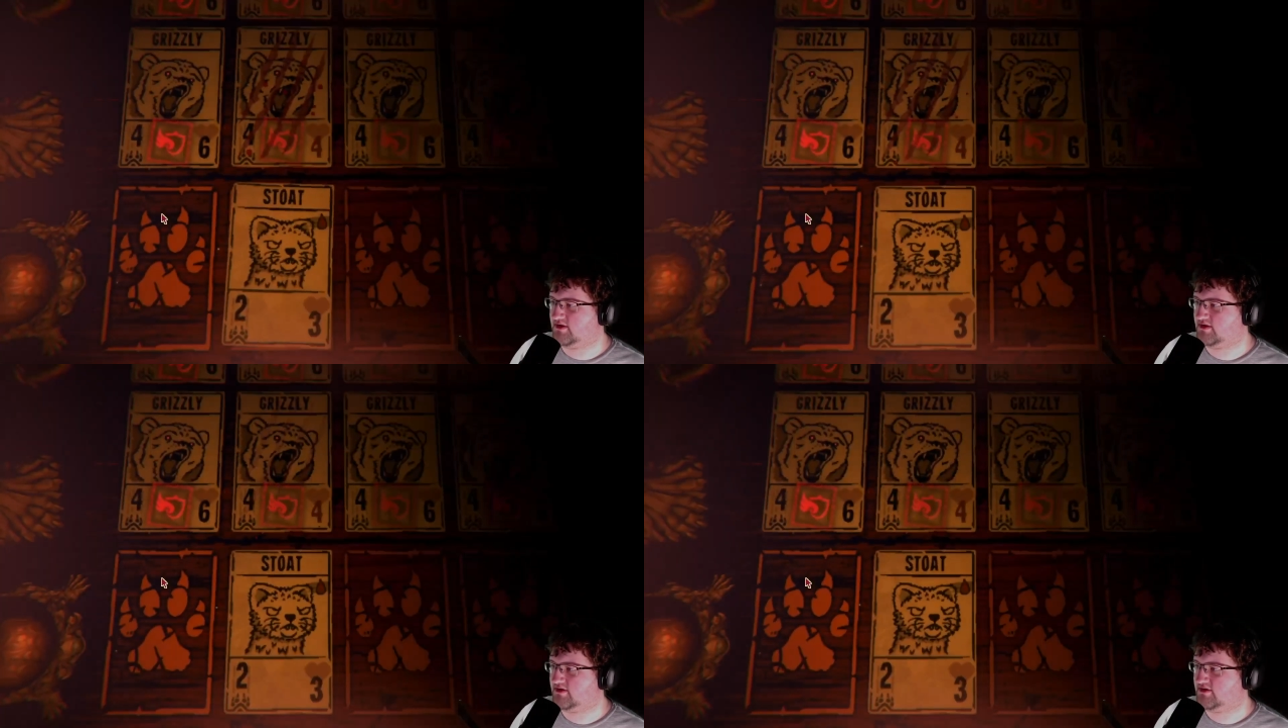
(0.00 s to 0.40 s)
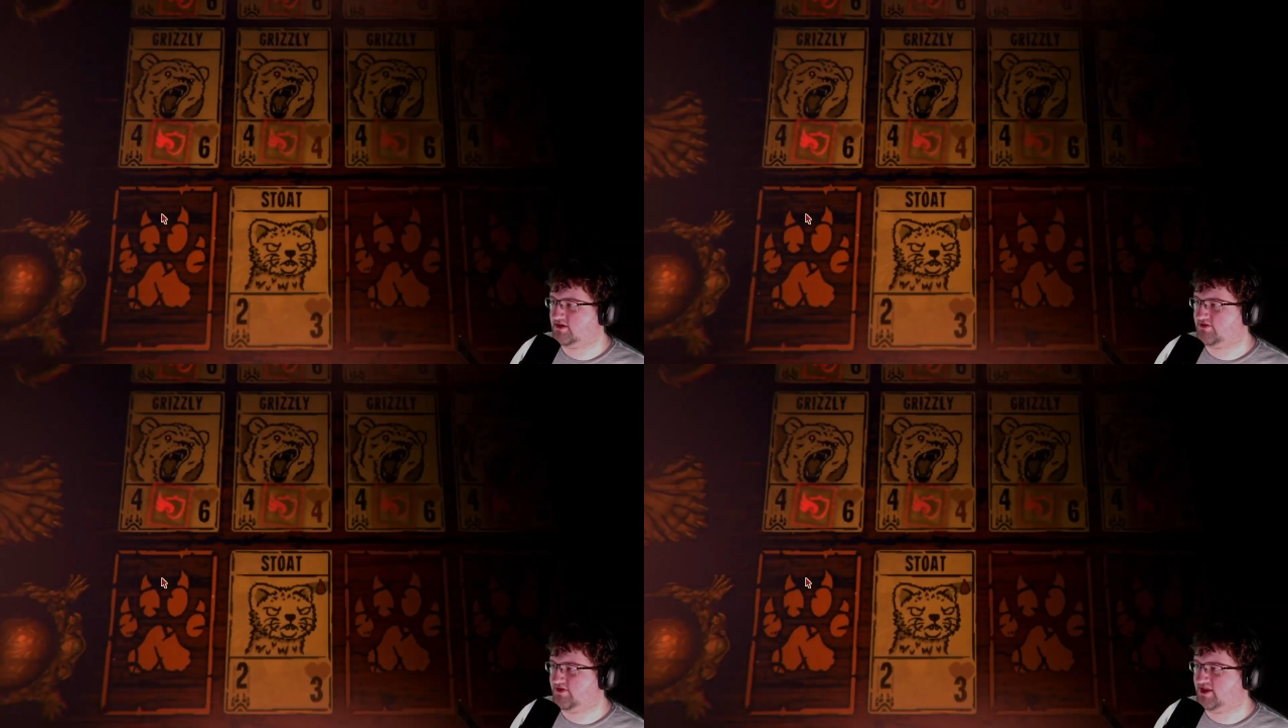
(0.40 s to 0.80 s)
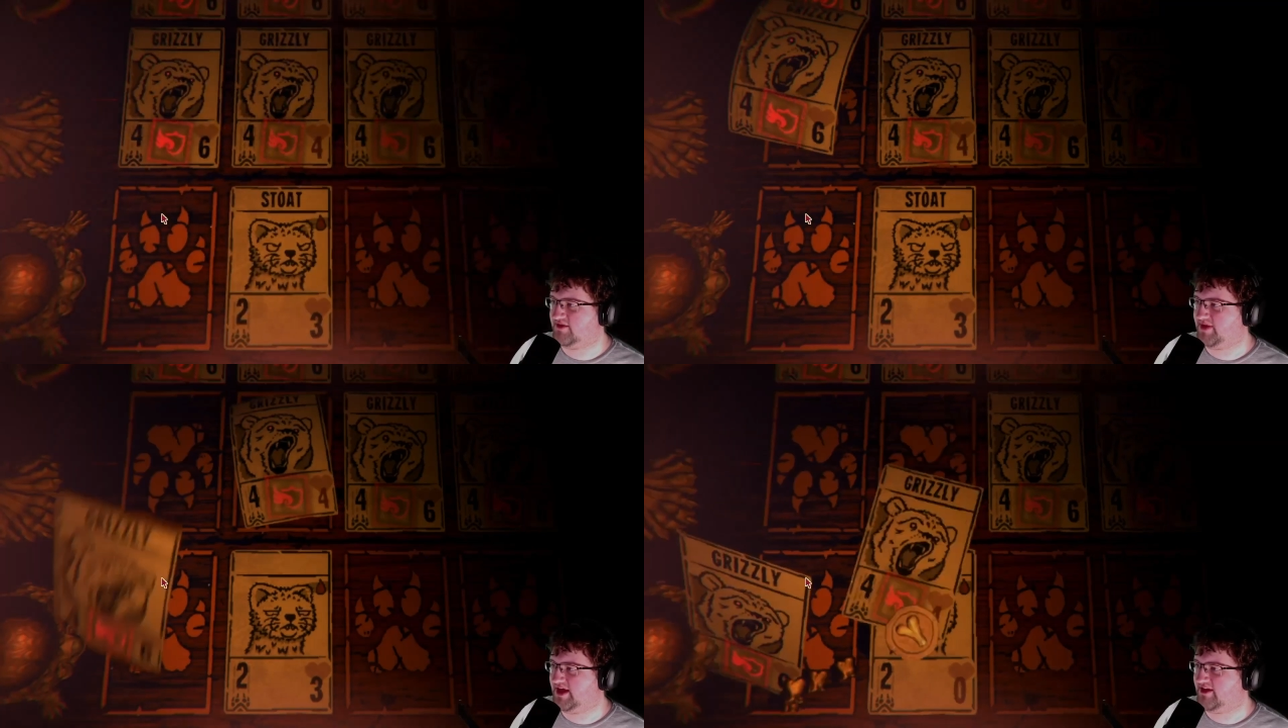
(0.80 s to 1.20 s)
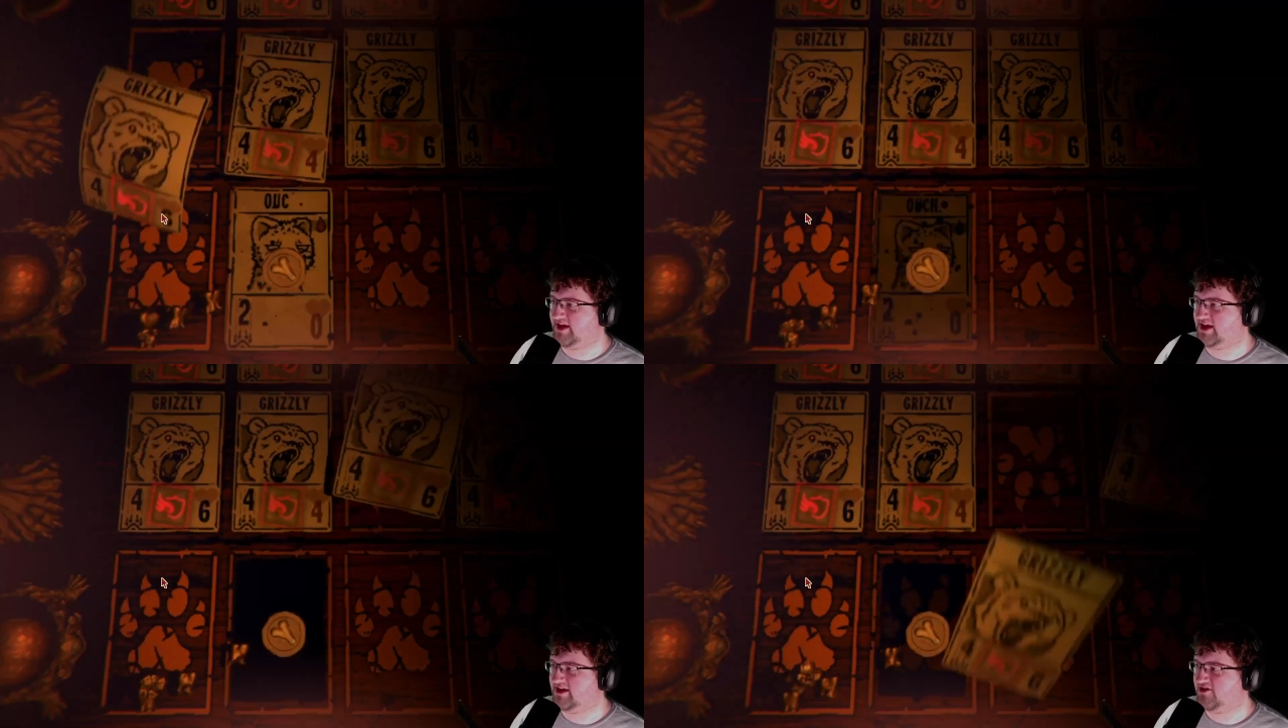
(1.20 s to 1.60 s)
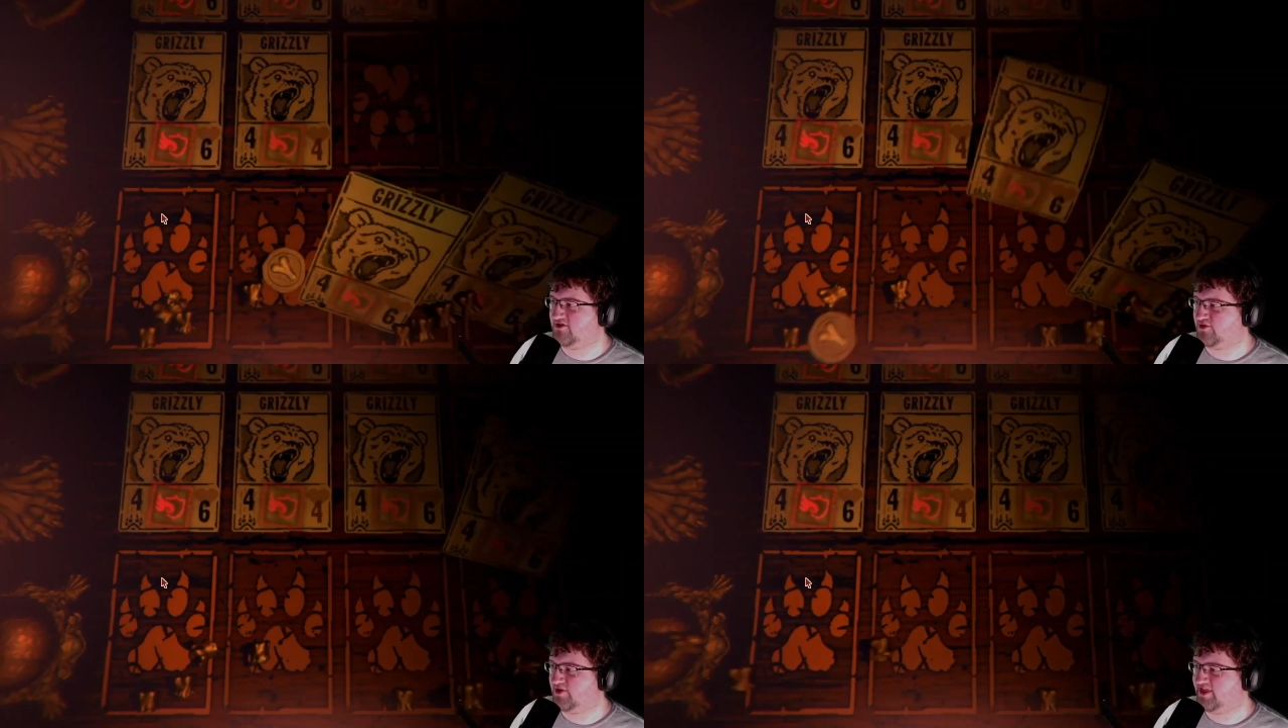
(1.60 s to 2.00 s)
Just ring the bell and get it
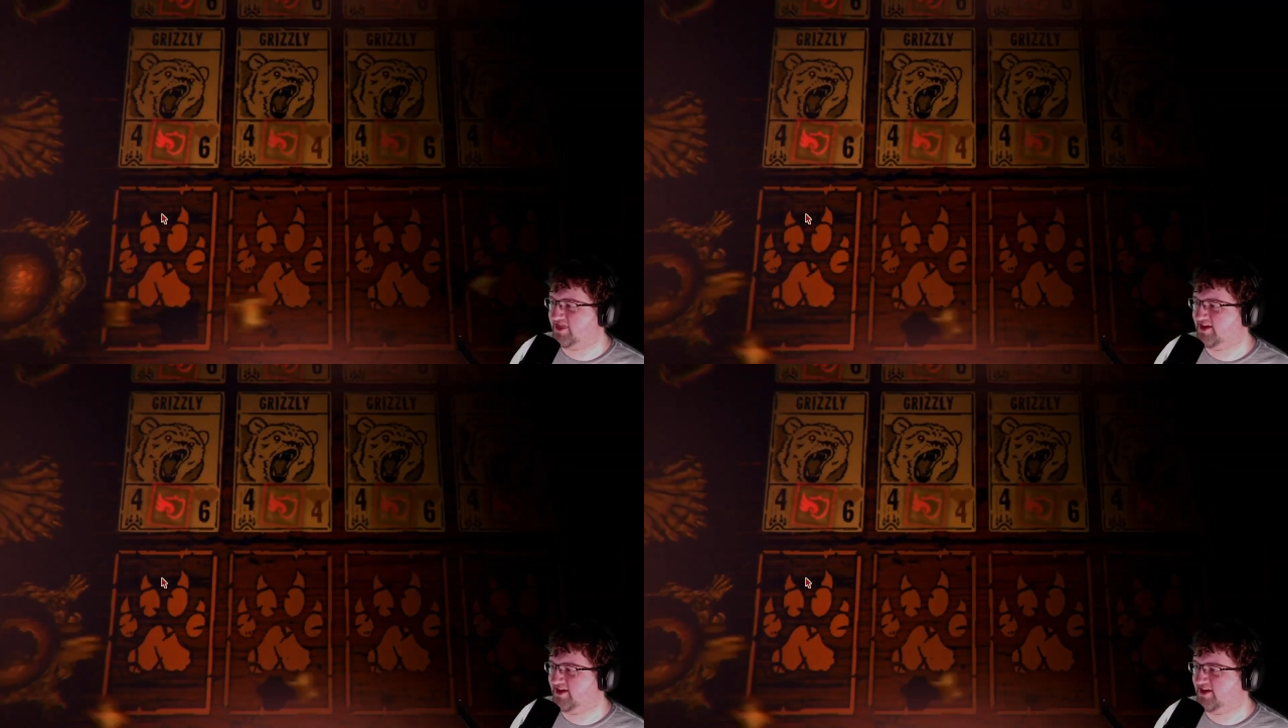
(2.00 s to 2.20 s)
over with.